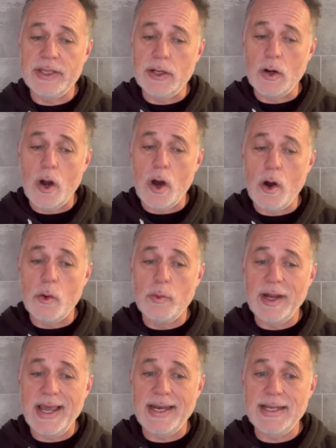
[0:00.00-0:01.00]
And they're
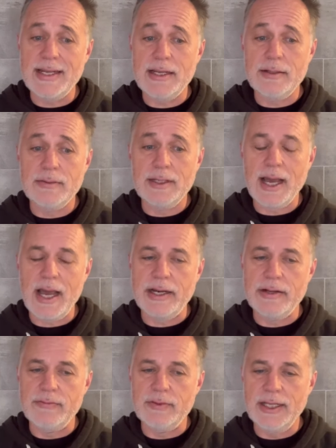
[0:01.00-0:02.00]
already
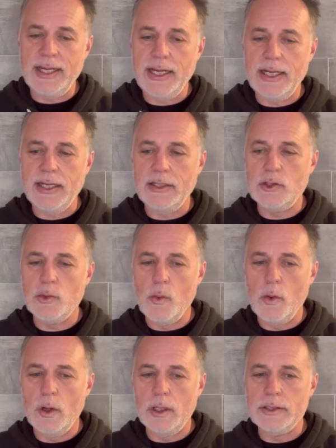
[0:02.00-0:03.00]
kind of leaning
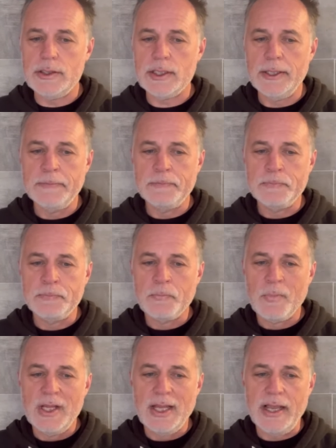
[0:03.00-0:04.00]
towards,
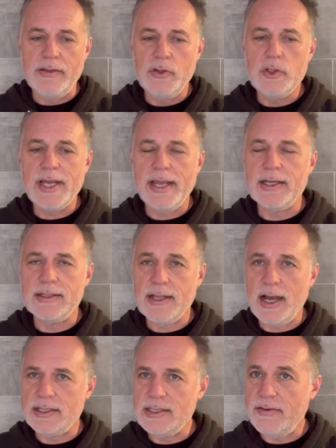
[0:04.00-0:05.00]
like if you take a
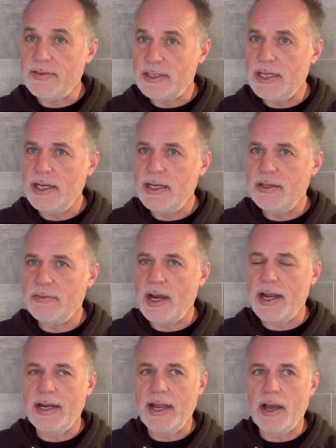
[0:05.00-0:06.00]
Glock 17
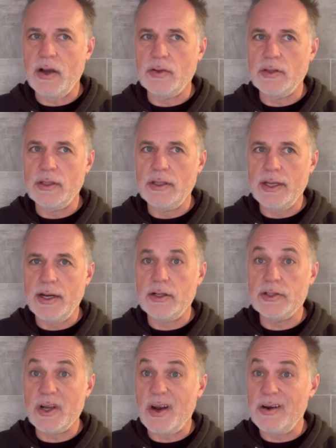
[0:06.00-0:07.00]
right now,
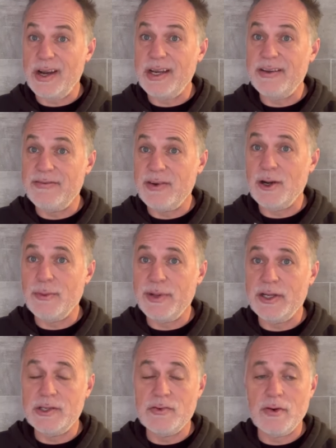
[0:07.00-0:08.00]
there's already
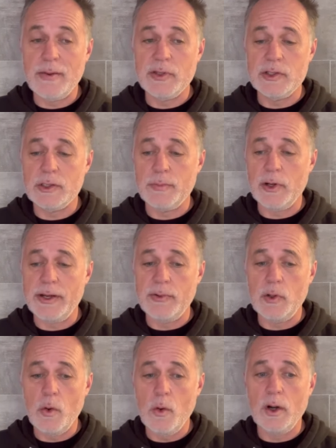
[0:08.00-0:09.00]
verbiage from the
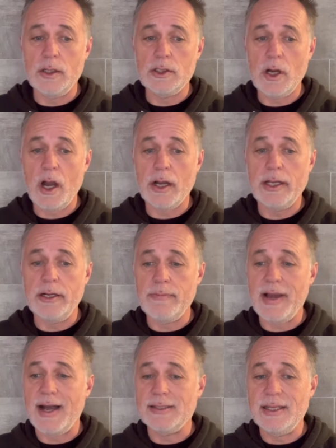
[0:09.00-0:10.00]
Supreme Court talking
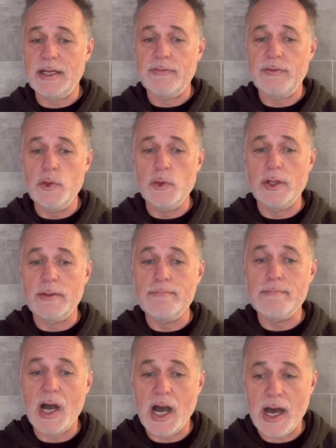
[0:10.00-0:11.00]
about that if you can
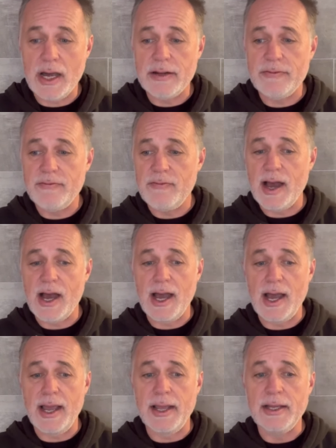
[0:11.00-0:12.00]

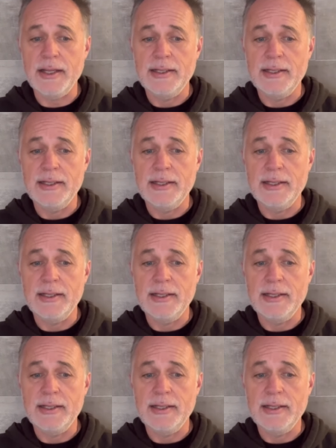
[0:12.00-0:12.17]
modify